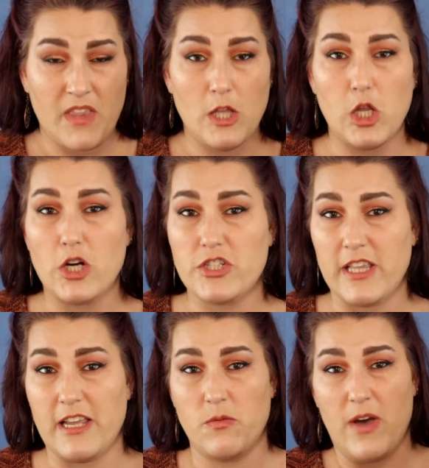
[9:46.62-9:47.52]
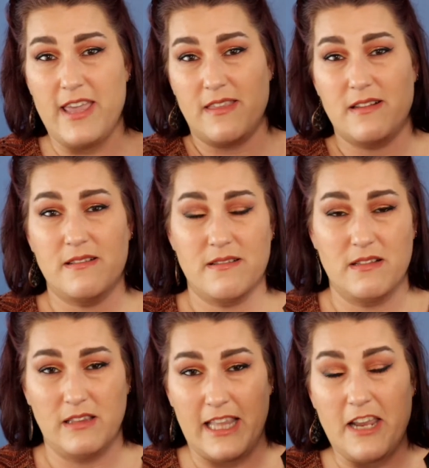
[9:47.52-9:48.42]
large lengthwise,
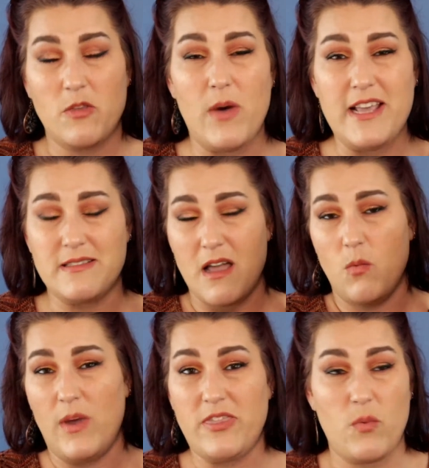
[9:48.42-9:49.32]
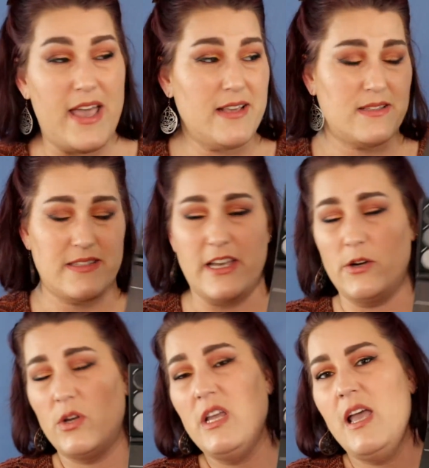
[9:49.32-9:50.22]
lengthwise, not widthwise.
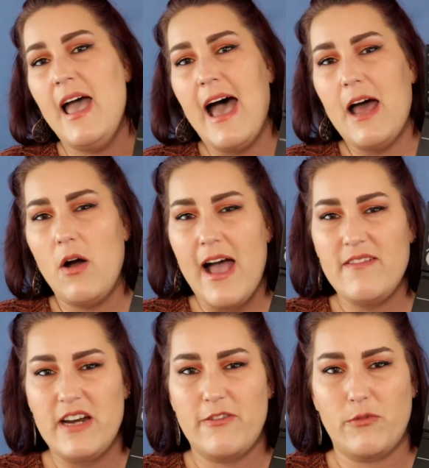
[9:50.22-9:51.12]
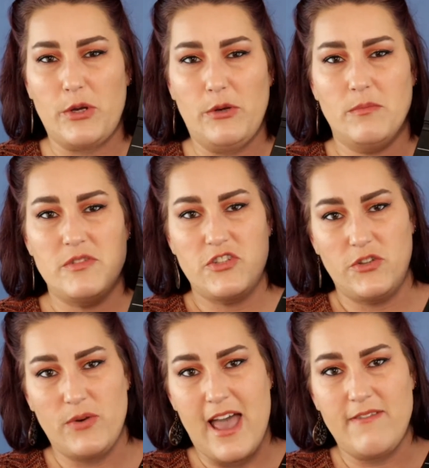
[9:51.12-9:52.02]
So I don't have enough room
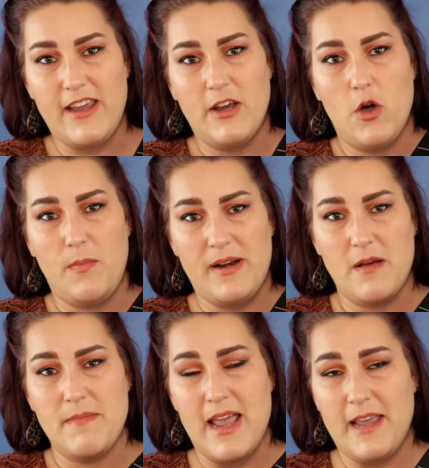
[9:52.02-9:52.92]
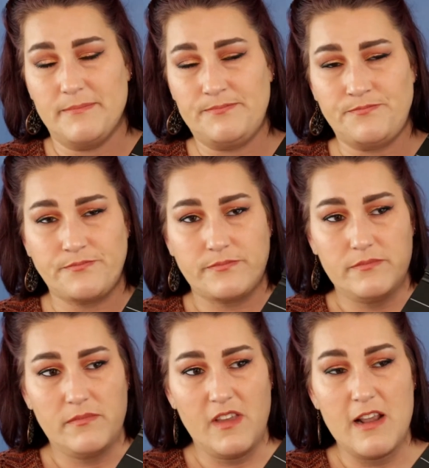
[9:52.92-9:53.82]
to have it open on my
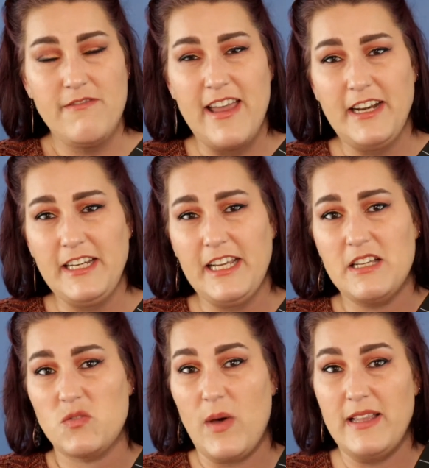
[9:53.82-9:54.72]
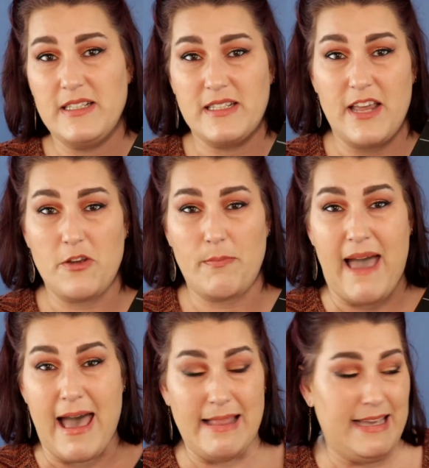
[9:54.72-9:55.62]
vanity as well as another
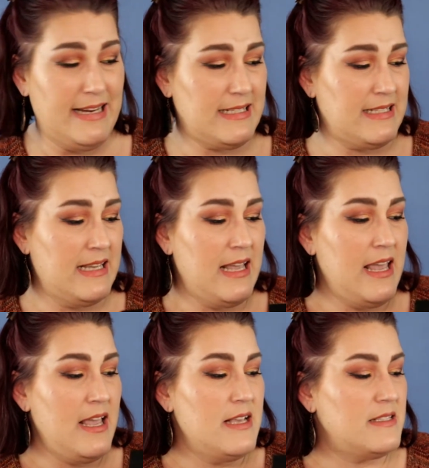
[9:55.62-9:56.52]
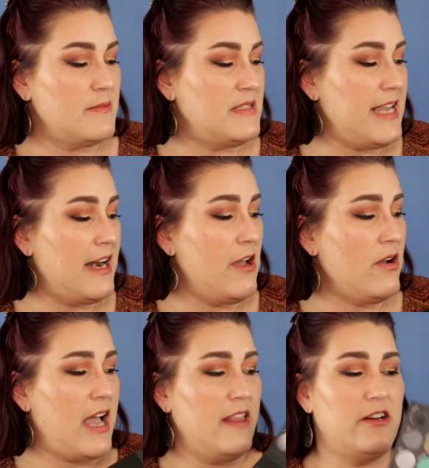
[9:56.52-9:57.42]
palette. Some
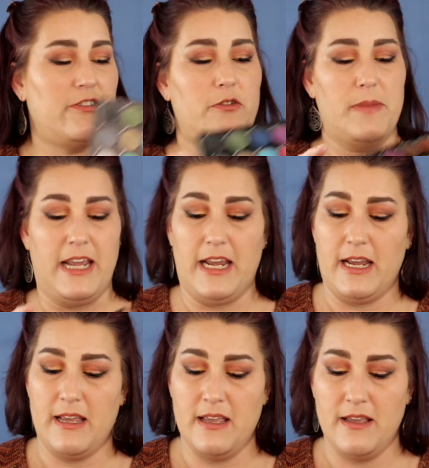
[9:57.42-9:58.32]
standout colors for me